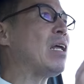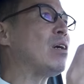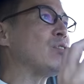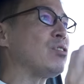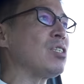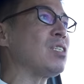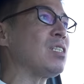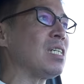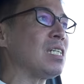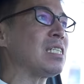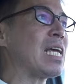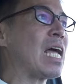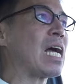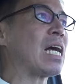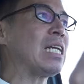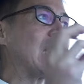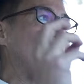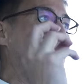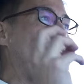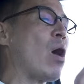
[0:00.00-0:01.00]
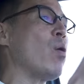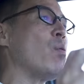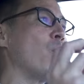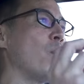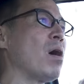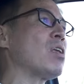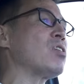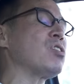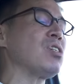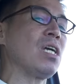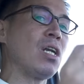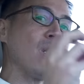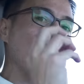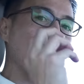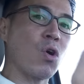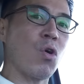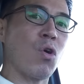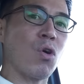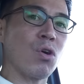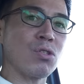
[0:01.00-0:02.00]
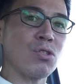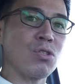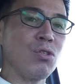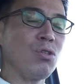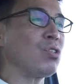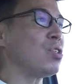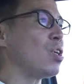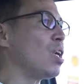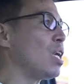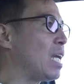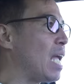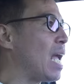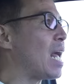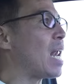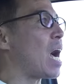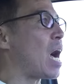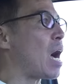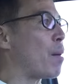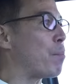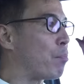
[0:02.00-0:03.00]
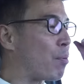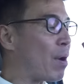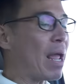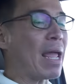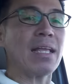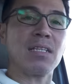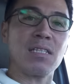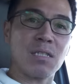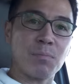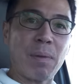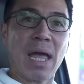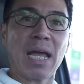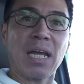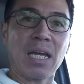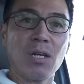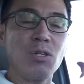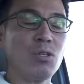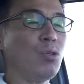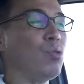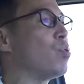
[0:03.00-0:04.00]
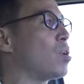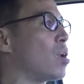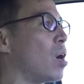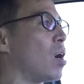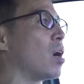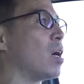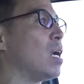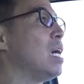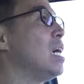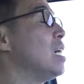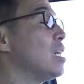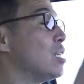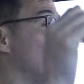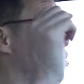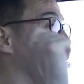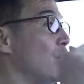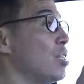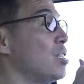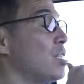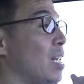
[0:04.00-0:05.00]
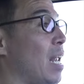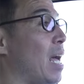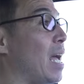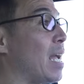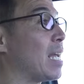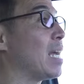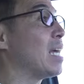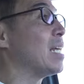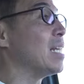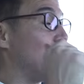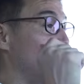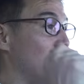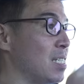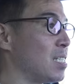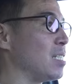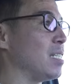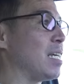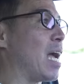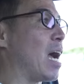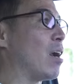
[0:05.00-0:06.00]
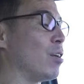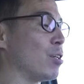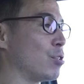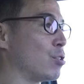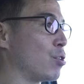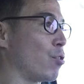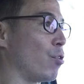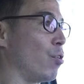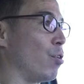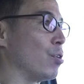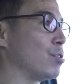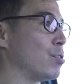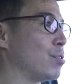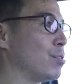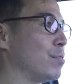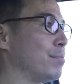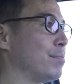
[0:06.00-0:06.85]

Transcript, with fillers: out just exactly how much it'll cost you to get a brand spanking new car just like this Yaris Cross.